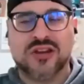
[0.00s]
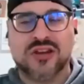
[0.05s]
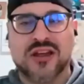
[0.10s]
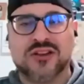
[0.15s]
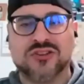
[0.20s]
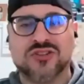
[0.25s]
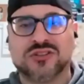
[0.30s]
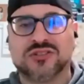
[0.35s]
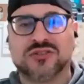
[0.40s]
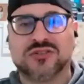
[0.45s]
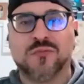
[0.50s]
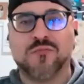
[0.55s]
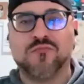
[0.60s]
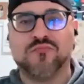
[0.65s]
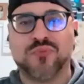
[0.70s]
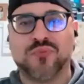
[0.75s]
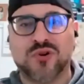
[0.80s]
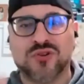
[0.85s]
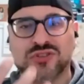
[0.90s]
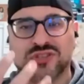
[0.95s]
and and just so
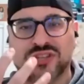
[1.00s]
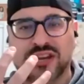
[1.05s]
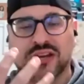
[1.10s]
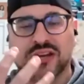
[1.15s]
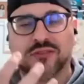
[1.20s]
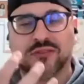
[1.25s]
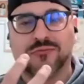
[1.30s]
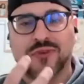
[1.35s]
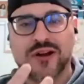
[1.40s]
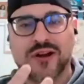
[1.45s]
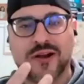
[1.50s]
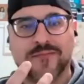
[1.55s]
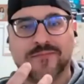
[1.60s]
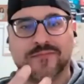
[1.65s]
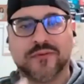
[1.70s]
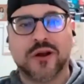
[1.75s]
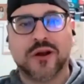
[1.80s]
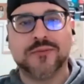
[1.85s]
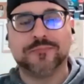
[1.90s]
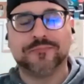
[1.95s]
bursting right up
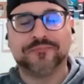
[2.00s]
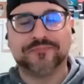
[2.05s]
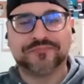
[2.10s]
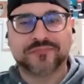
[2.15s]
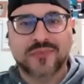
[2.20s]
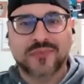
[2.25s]
front.